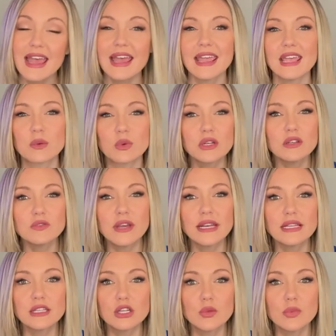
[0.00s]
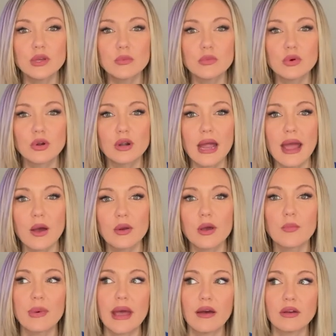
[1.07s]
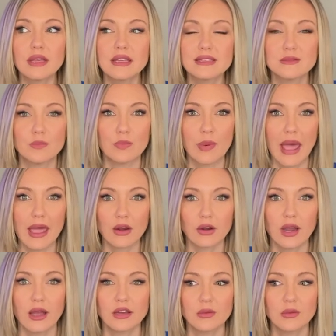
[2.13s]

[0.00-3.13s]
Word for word: and we're going to find a little bit more out about his background.